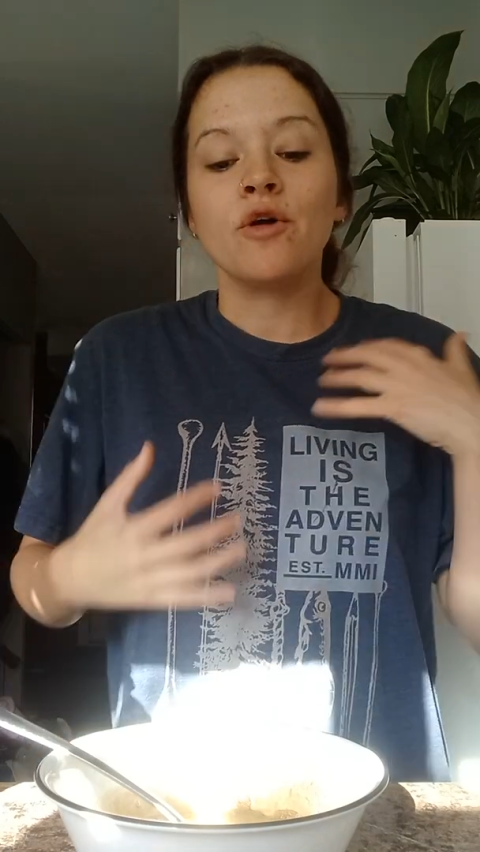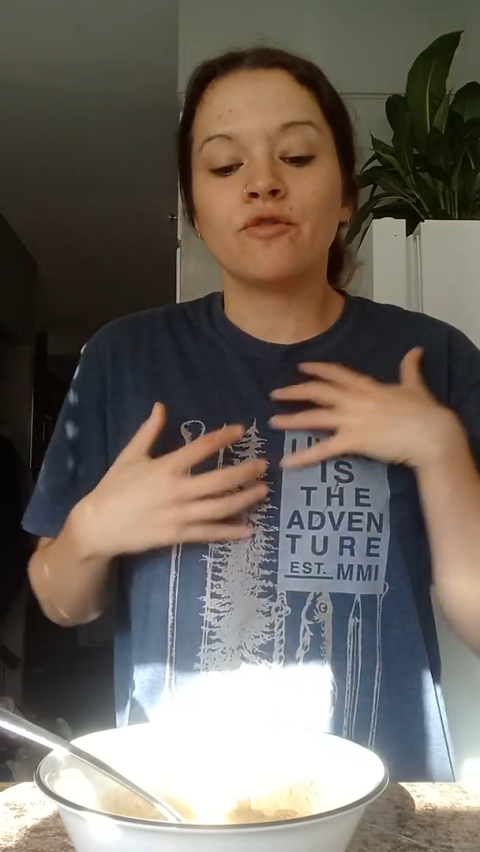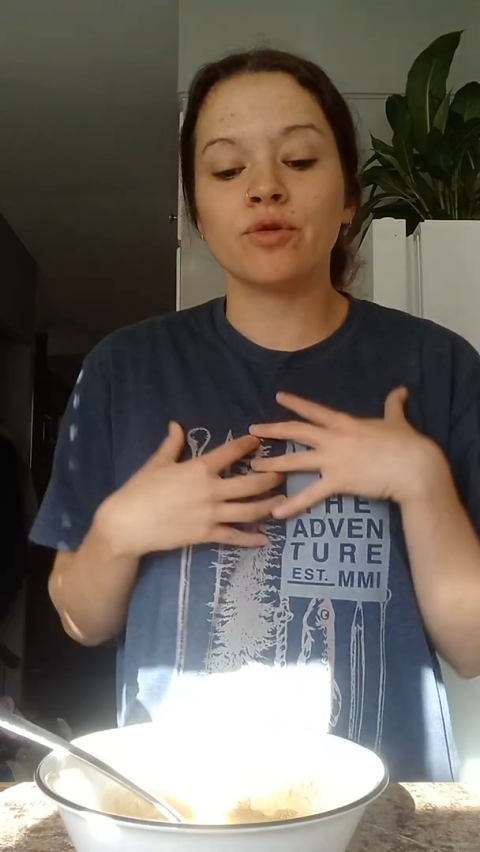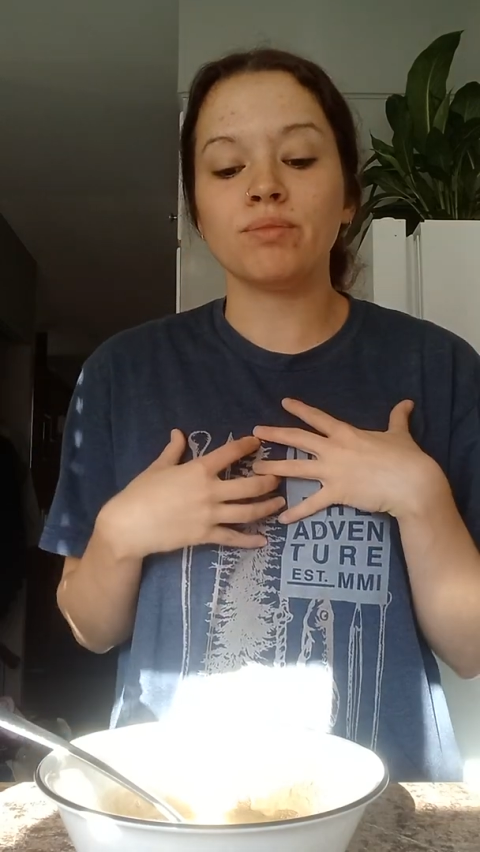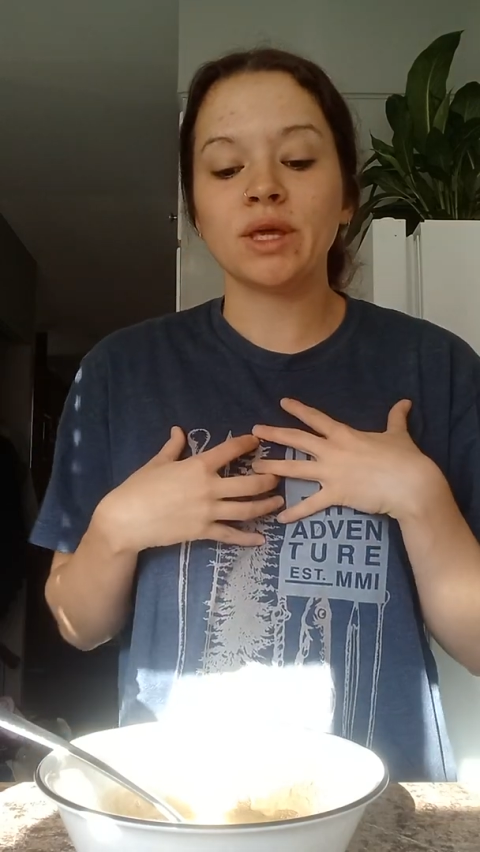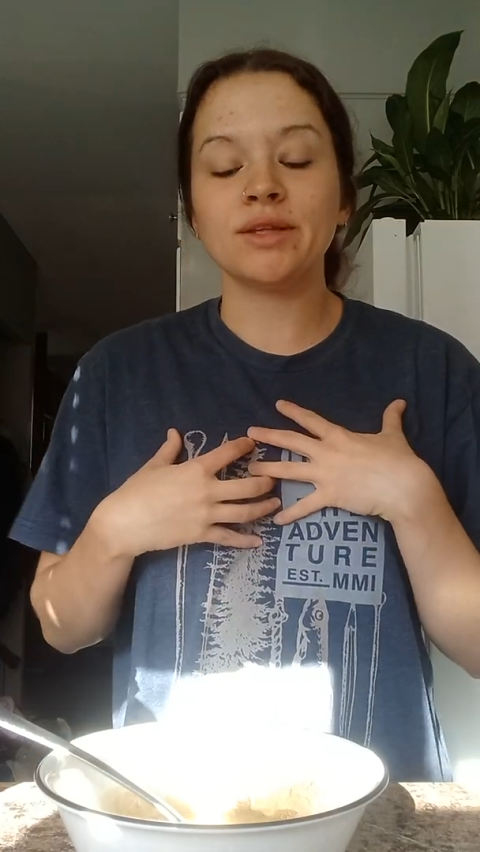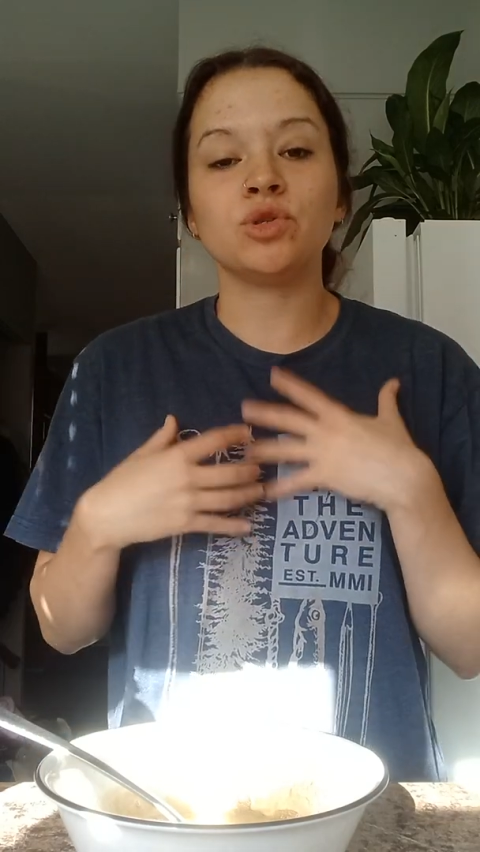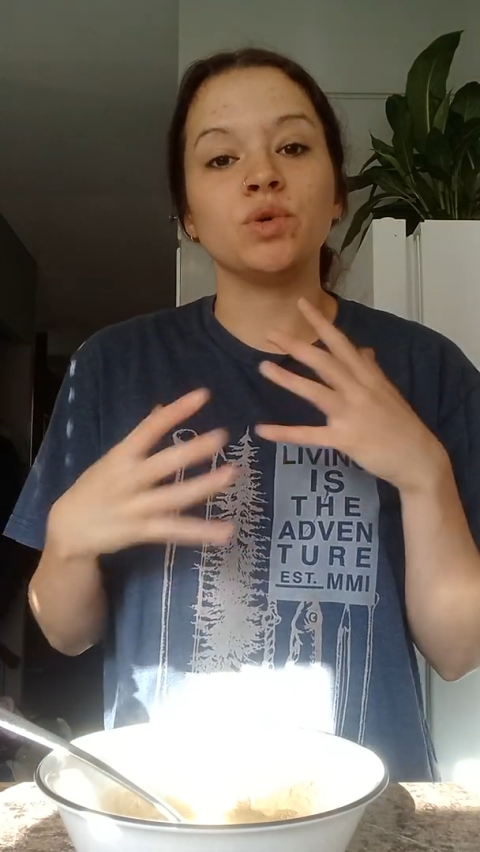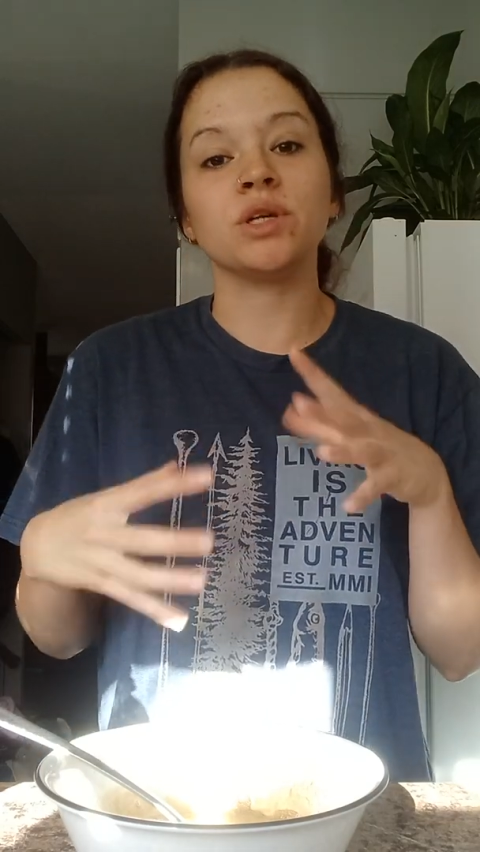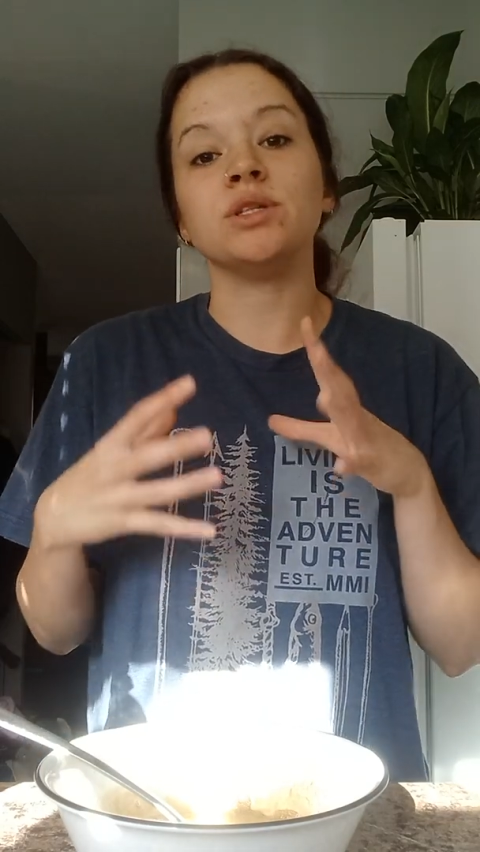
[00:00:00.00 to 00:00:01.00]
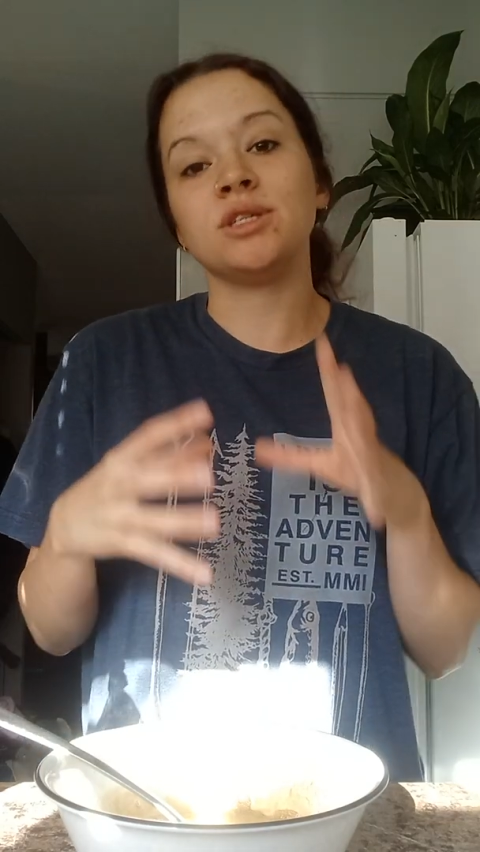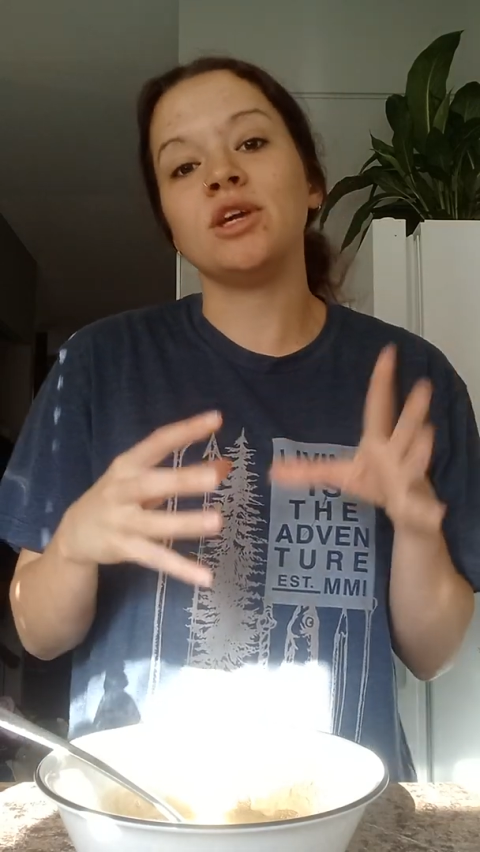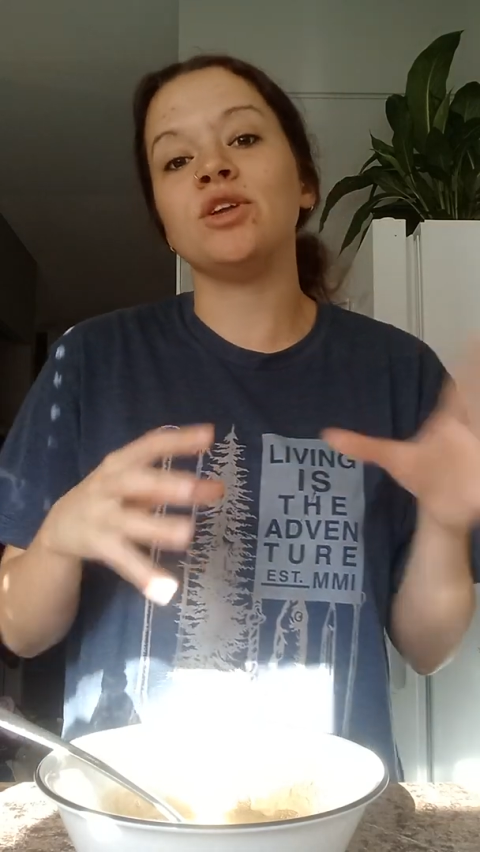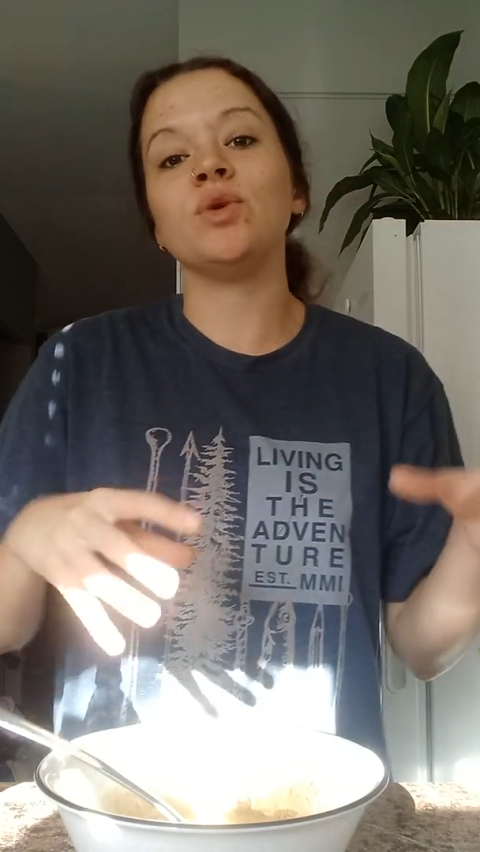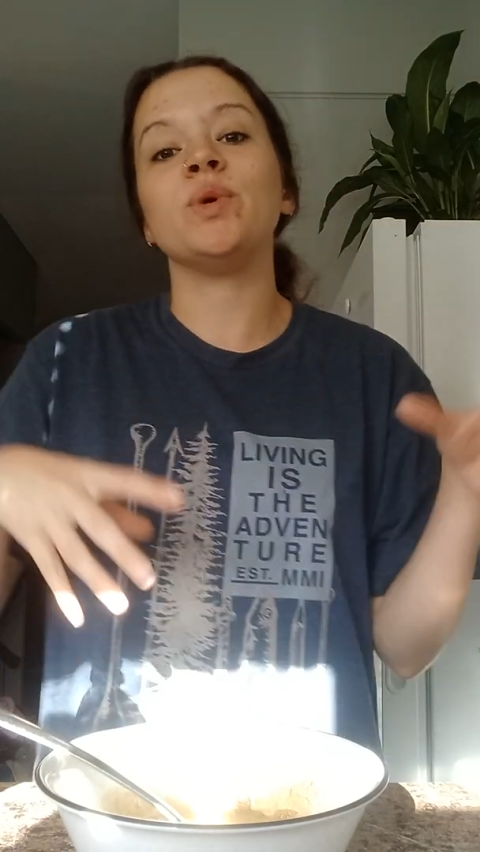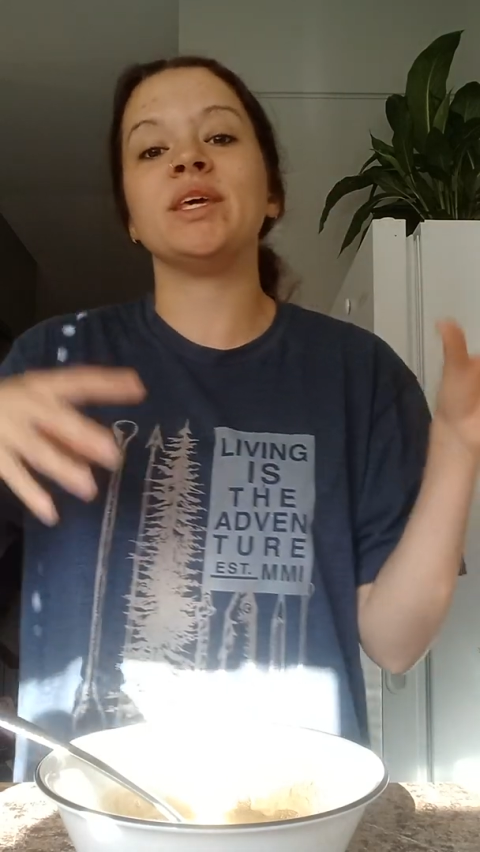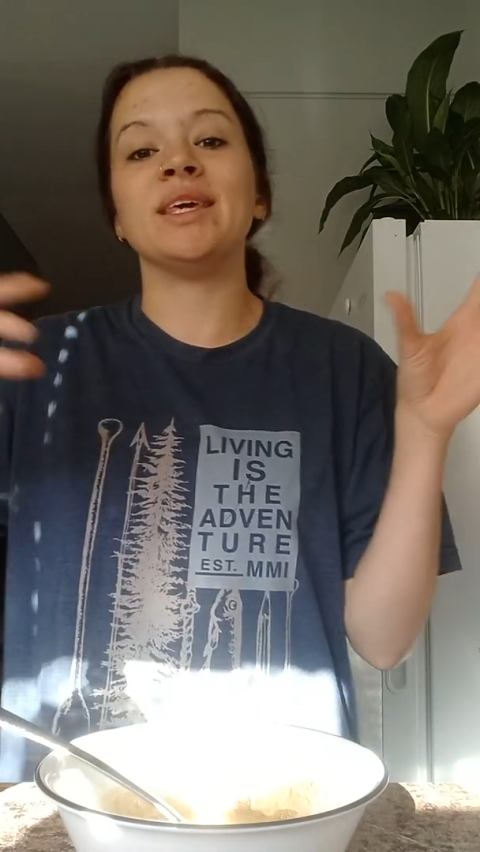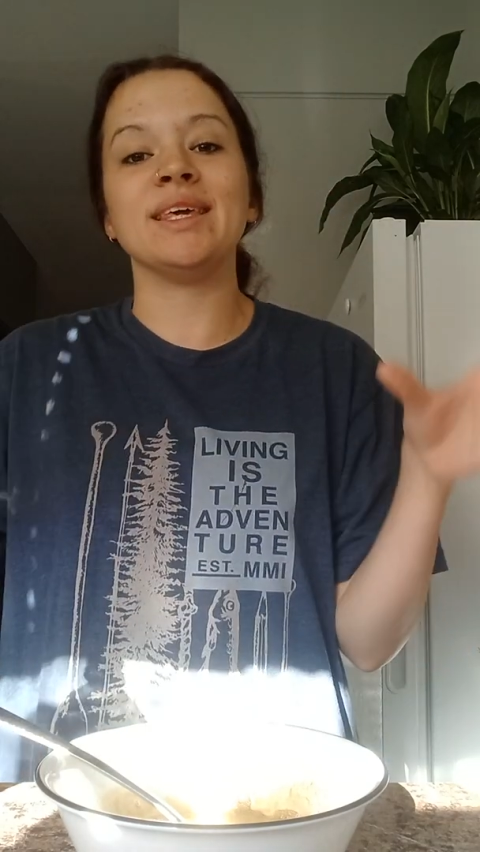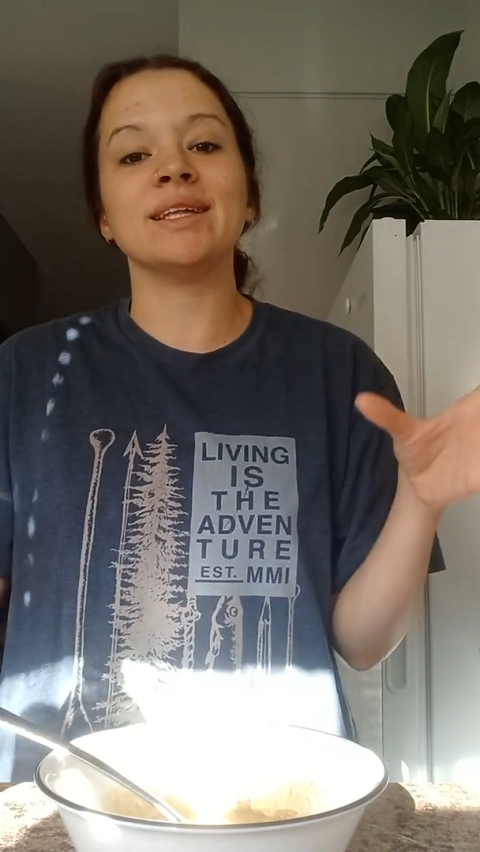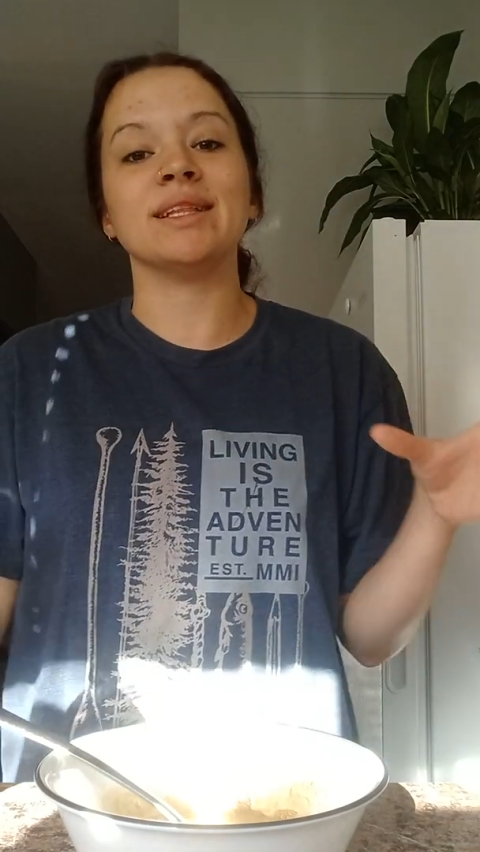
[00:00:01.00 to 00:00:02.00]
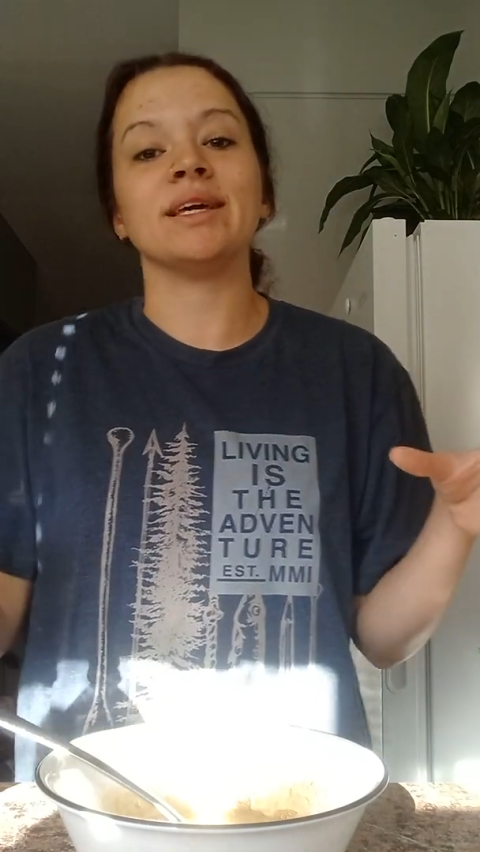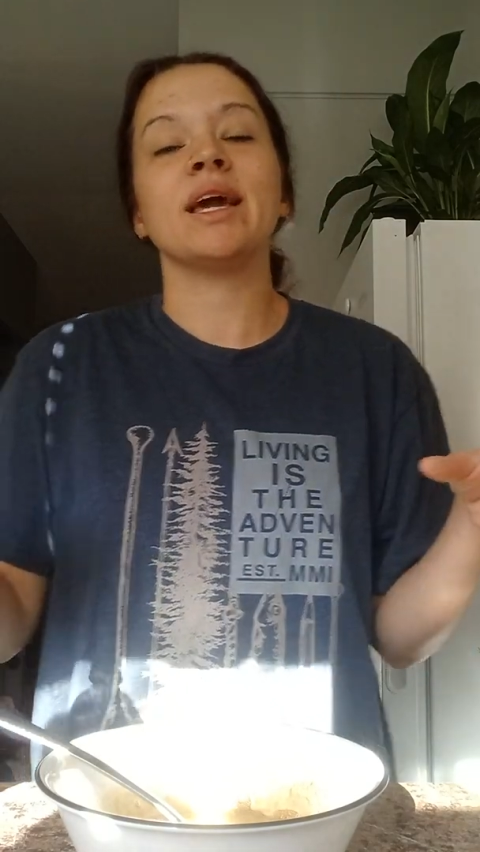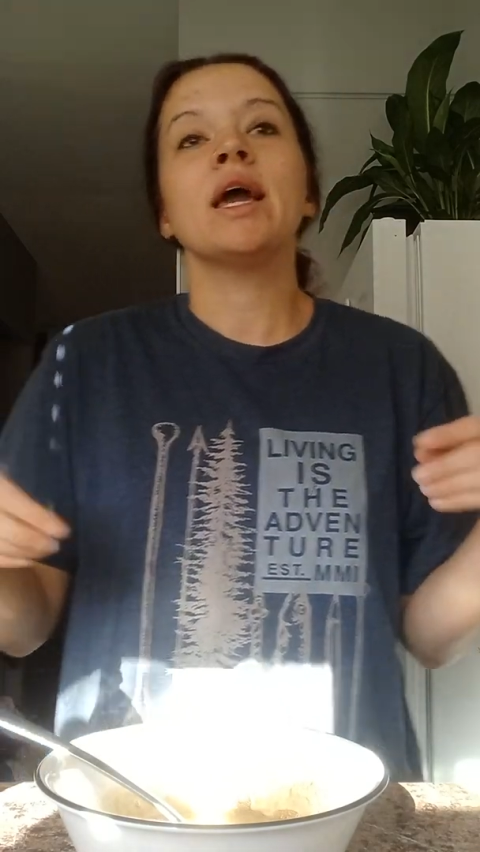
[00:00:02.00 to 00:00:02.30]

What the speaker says: for me to continue healing,